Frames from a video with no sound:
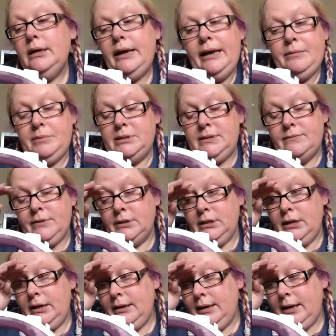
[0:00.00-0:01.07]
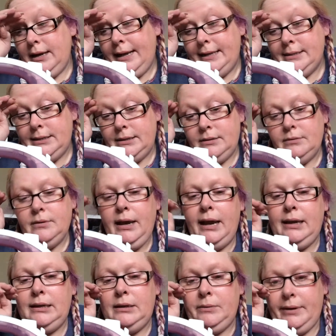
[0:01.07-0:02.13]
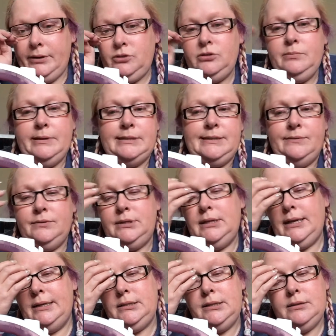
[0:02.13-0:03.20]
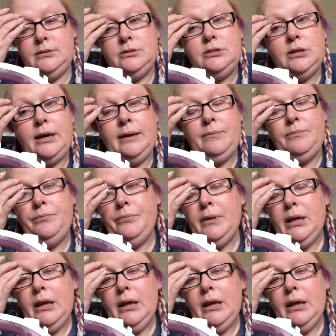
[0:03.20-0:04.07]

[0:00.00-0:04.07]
It must have done a little head in. Anyway, she was about 17, 18 at the time.